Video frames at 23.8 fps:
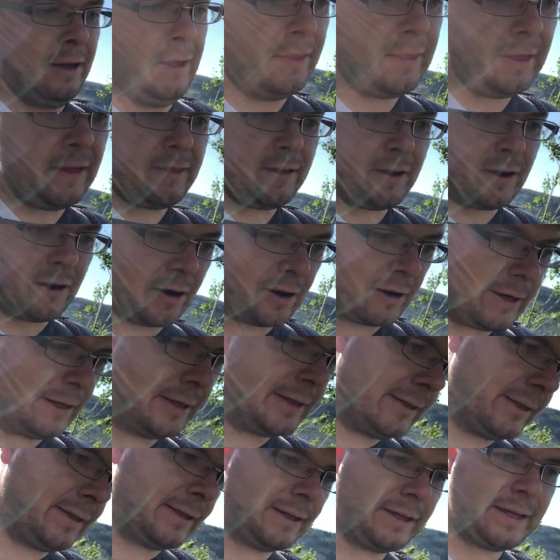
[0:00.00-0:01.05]
Then there are
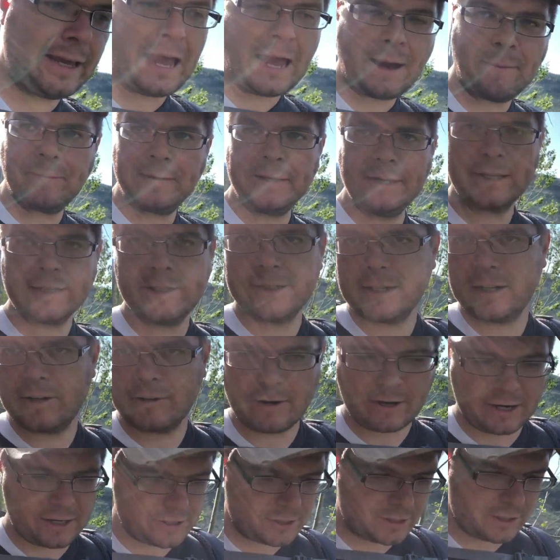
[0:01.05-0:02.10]
camping
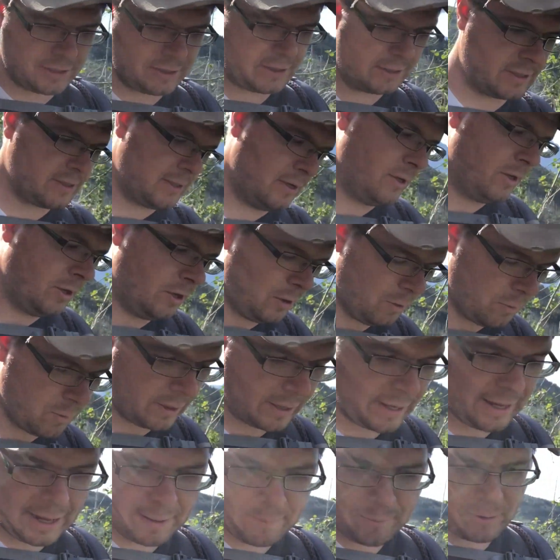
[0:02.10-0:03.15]
considerations, what
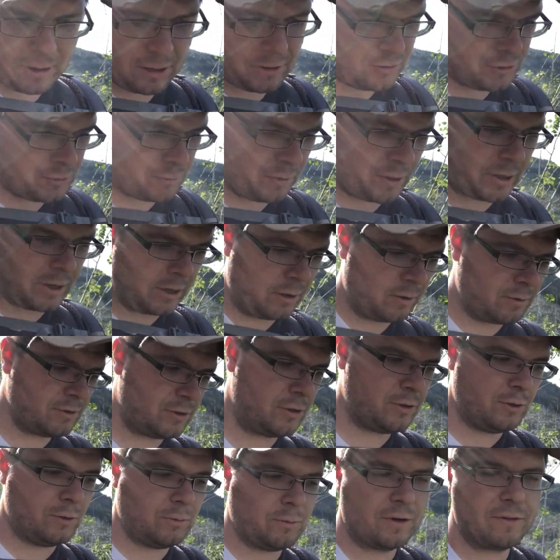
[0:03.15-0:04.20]
campgrounds you want to go
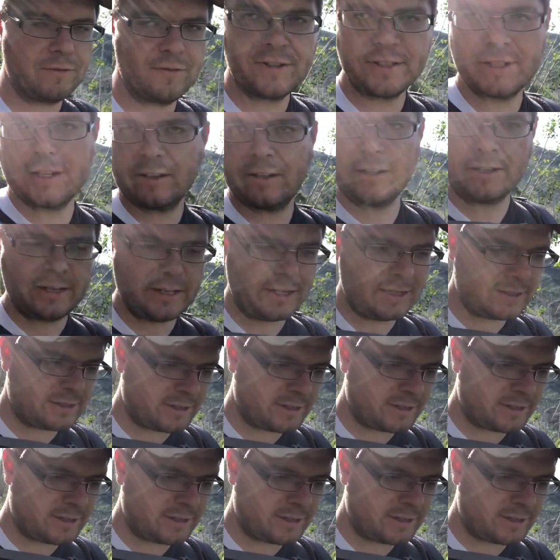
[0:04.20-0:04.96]
to, what facilities